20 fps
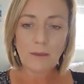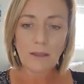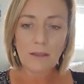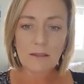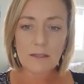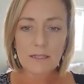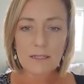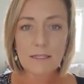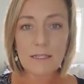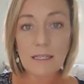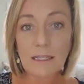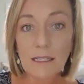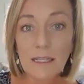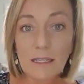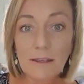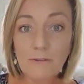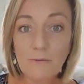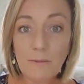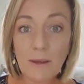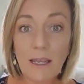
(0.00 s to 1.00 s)
silly
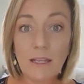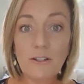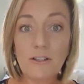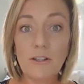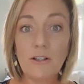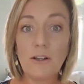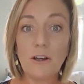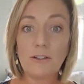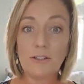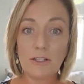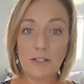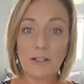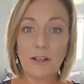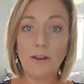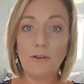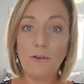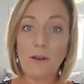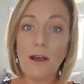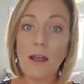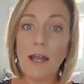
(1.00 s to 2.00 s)
of me to not just go,
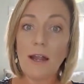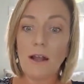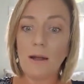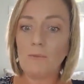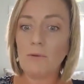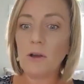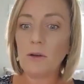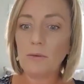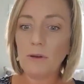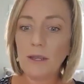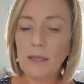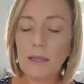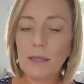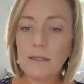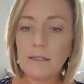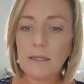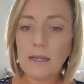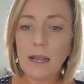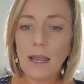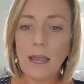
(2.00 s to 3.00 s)
right, I'm not working
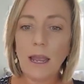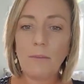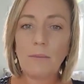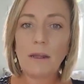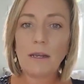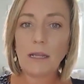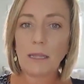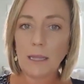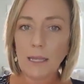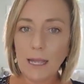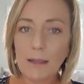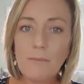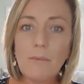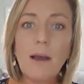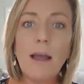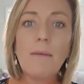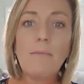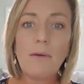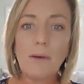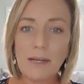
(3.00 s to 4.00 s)
today. I'm going to let my
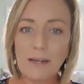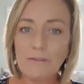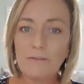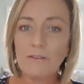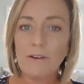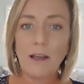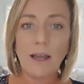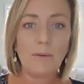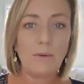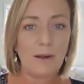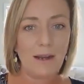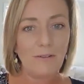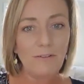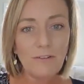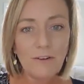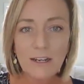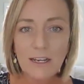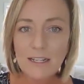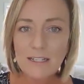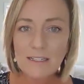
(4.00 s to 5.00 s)
body fight whatever
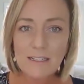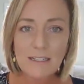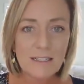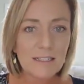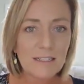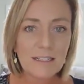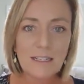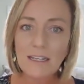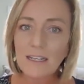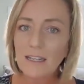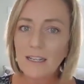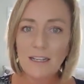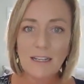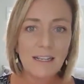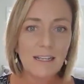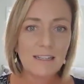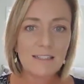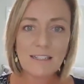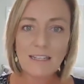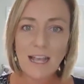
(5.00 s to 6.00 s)
it is it's,
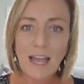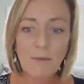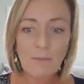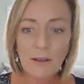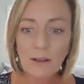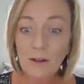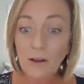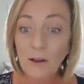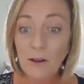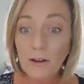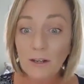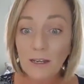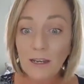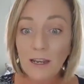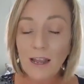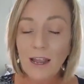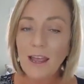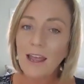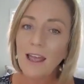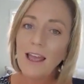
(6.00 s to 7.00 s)
it's coming on.
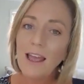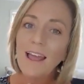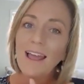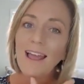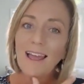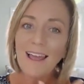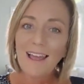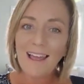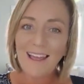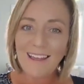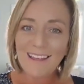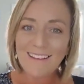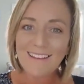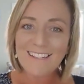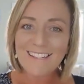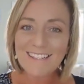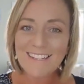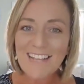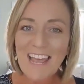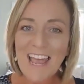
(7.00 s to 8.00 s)

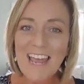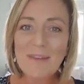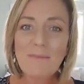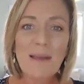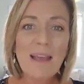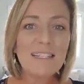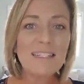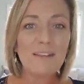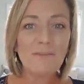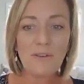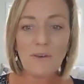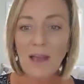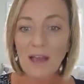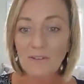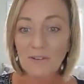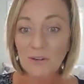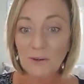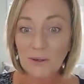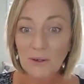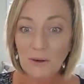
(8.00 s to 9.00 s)
Same as if you have an
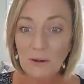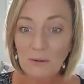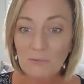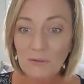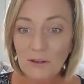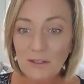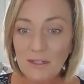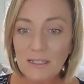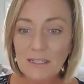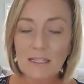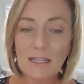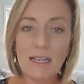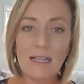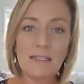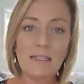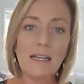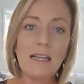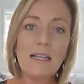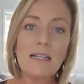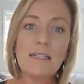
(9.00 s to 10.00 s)
autoimmune disease.
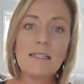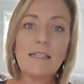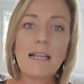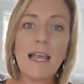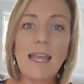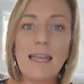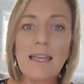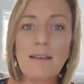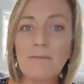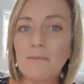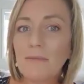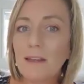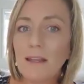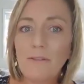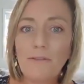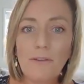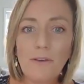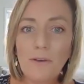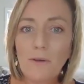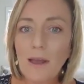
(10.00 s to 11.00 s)
Same
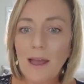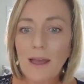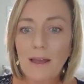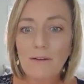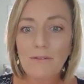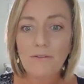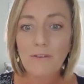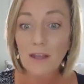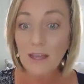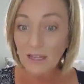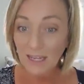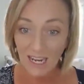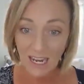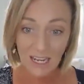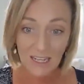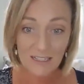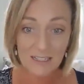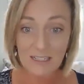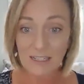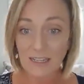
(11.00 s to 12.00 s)
if you have
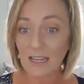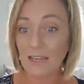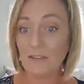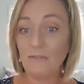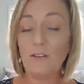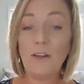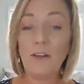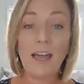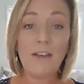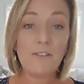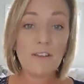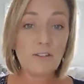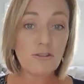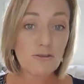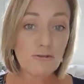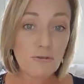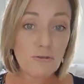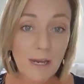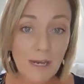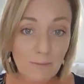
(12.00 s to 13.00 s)
cancer, if you're having
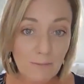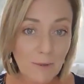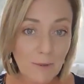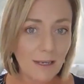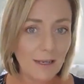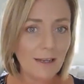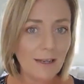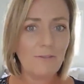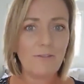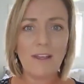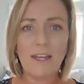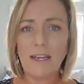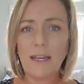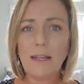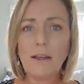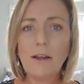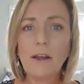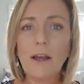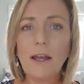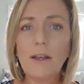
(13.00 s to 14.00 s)
treatment of any
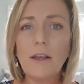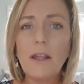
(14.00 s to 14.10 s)
kind,